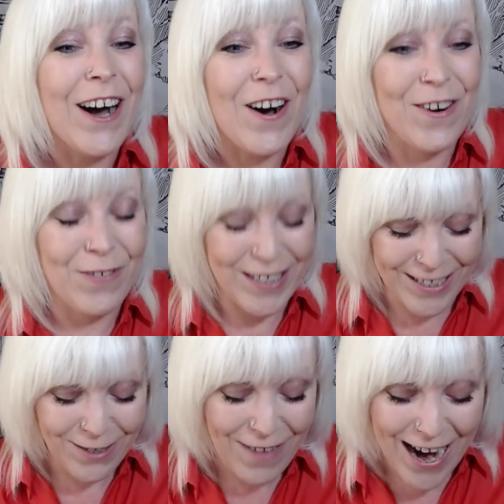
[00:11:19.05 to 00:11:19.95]
Or if you're
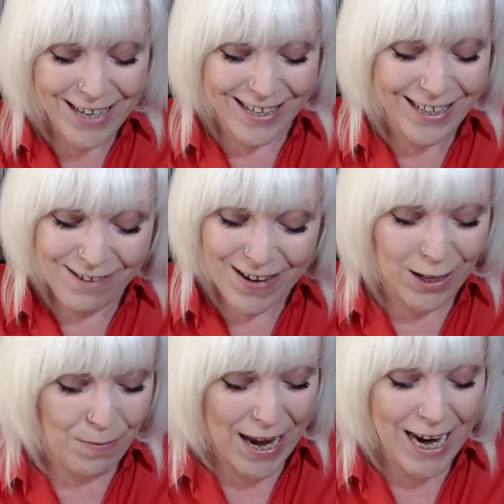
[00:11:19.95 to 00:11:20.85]
still rising, they
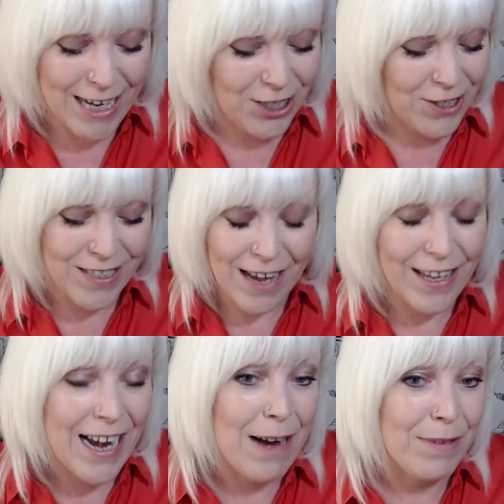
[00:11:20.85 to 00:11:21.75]
will be. It's just like
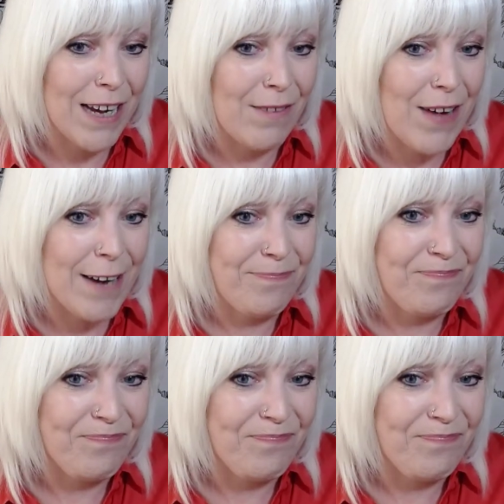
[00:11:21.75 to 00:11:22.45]
they can't believe it.